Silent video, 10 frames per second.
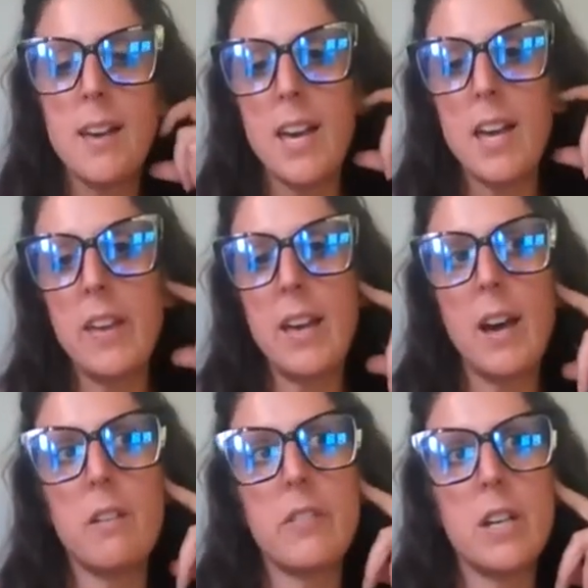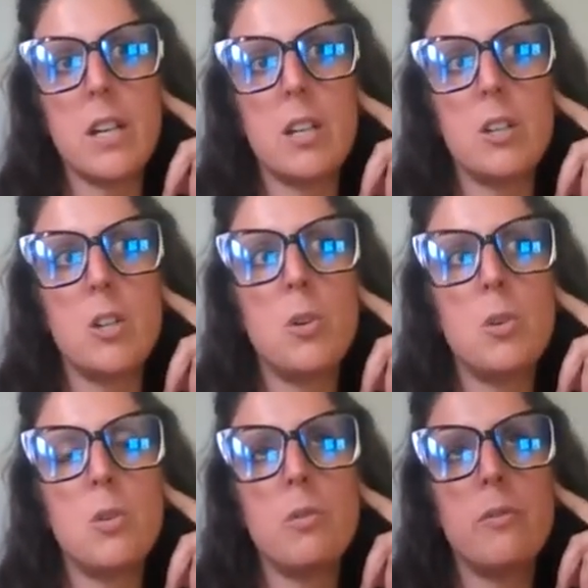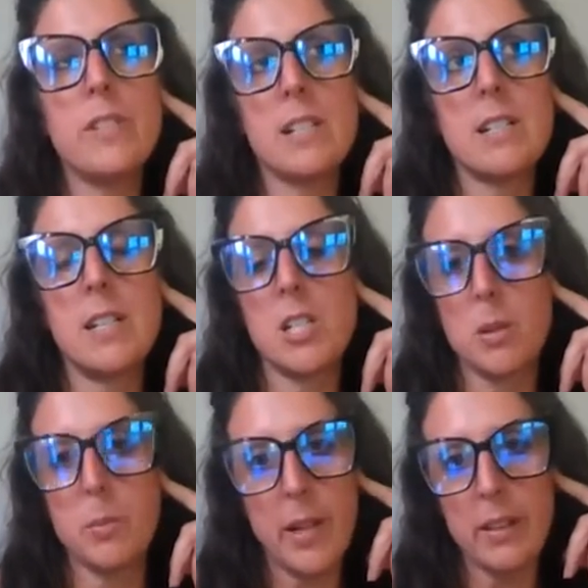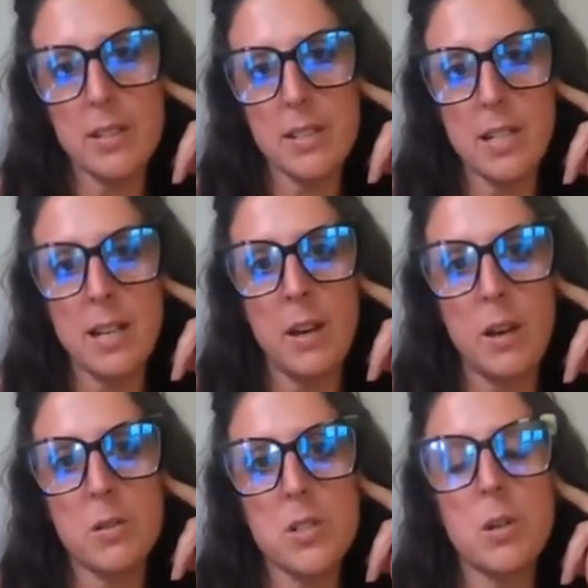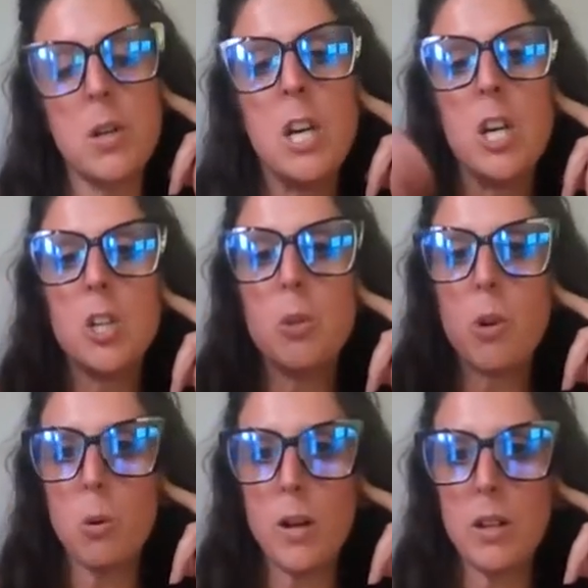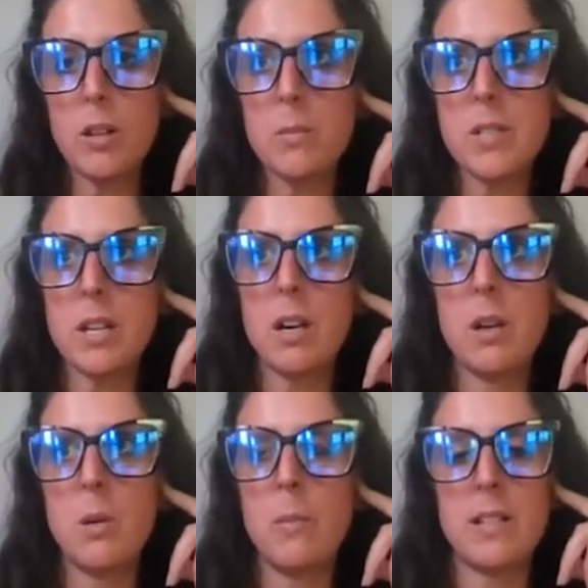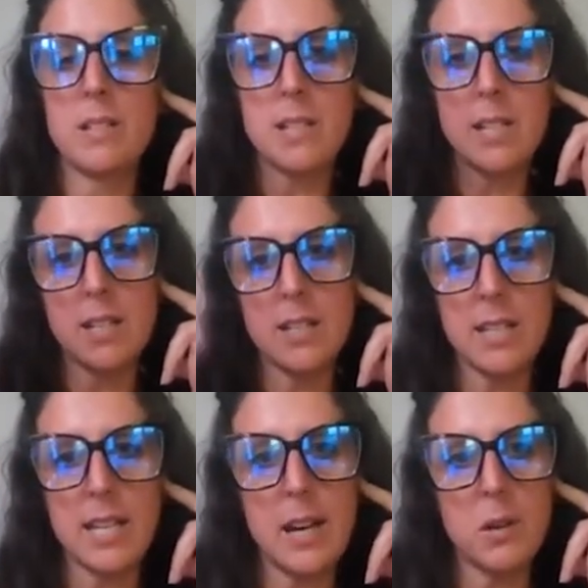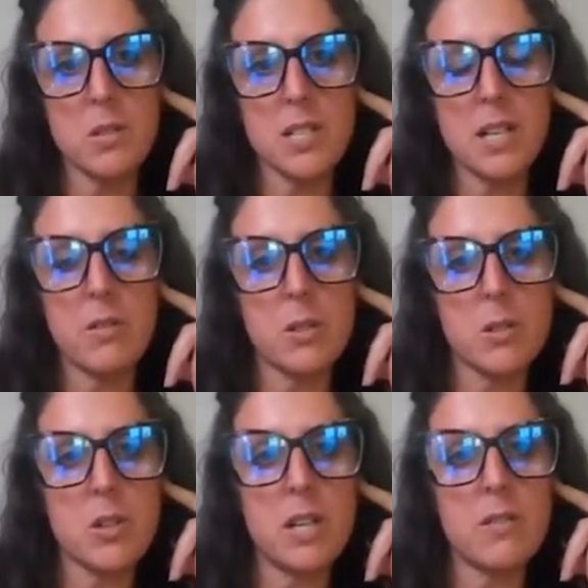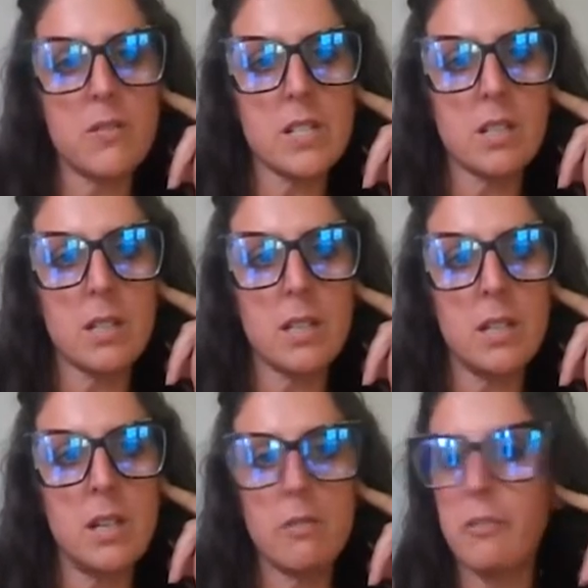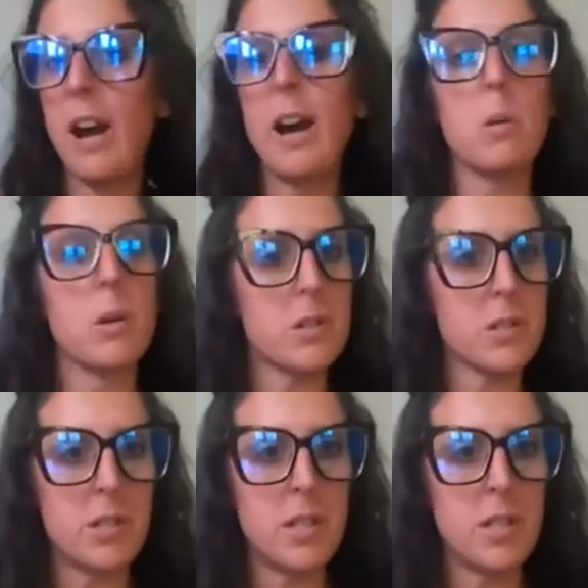And they have a no visitation policy now. So you are welcome to come and stand on the outside of their training facility for hours.